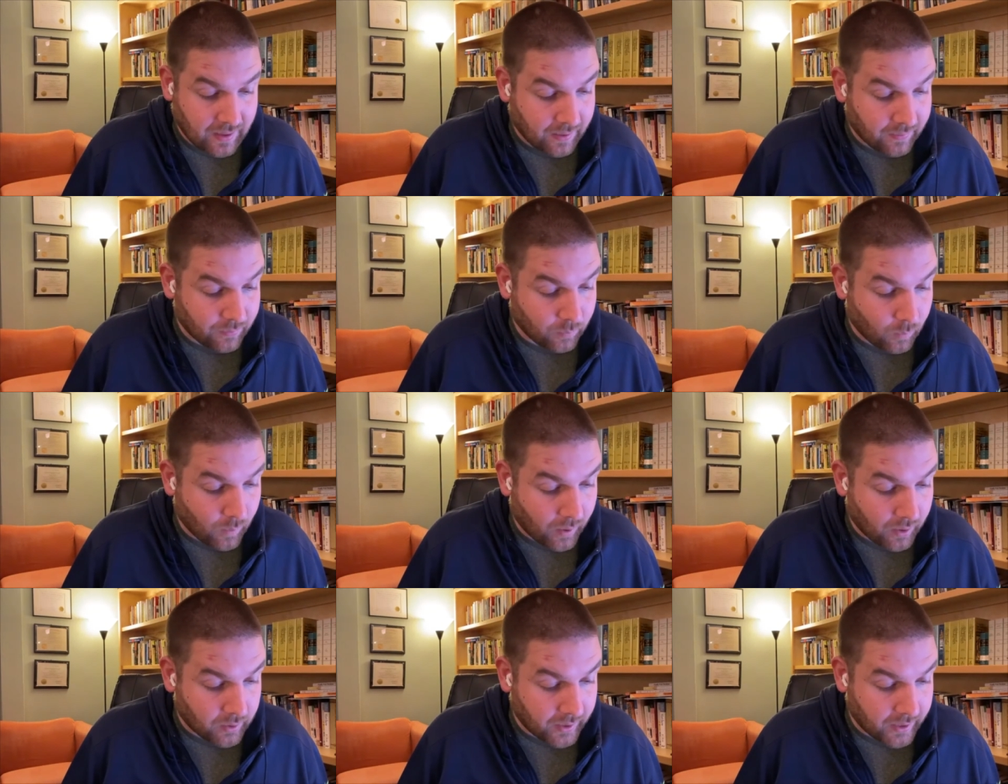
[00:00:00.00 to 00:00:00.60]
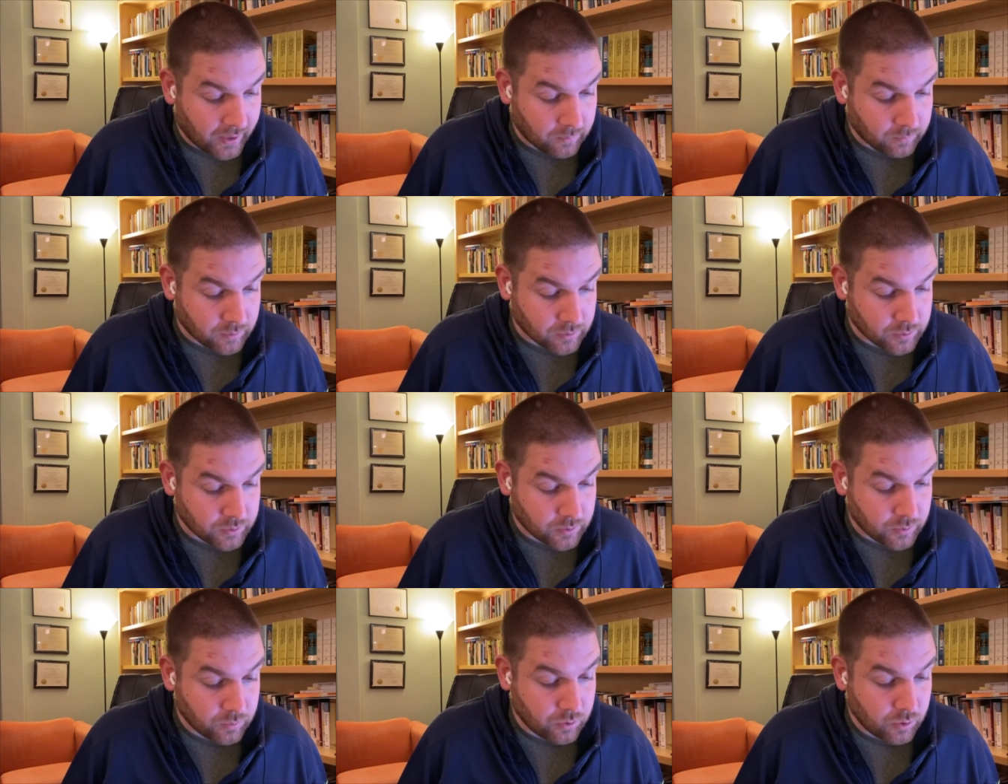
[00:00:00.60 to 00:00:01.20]
and the wild
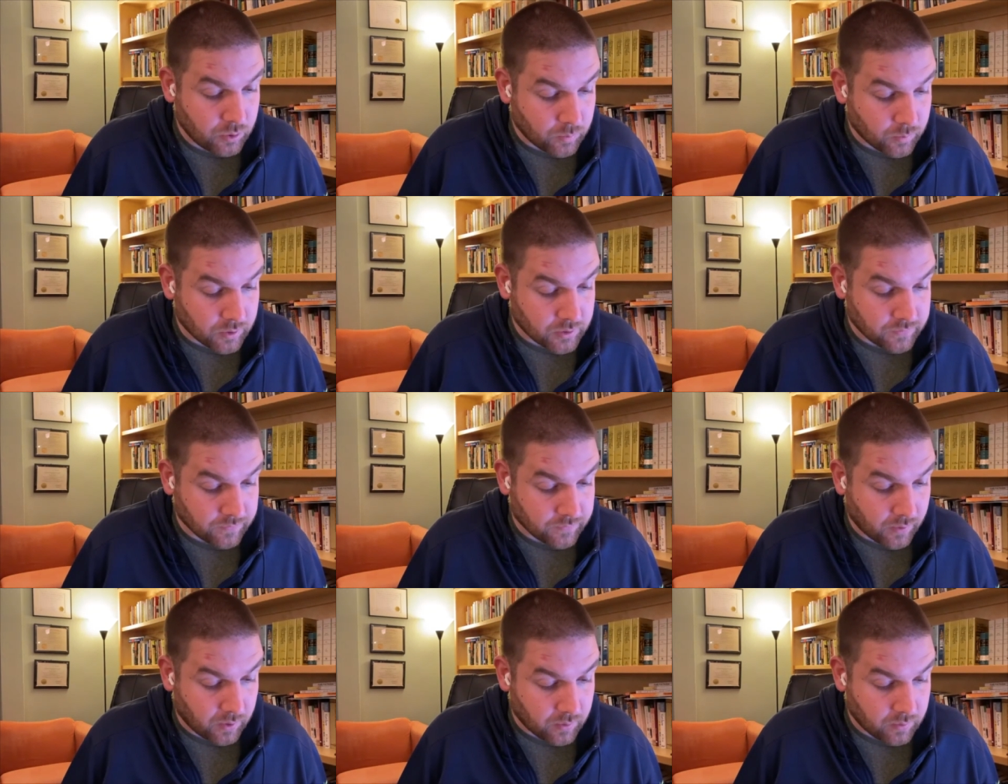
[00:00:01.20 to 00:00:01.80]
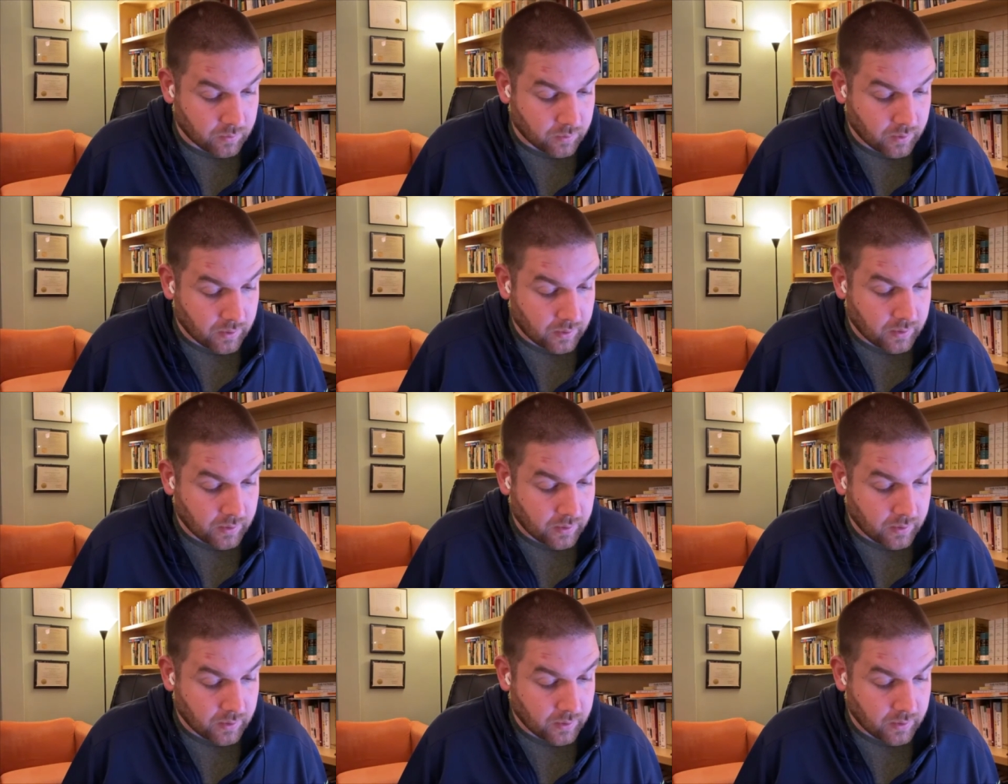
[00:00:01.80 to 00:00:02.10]
animals too numerous for you.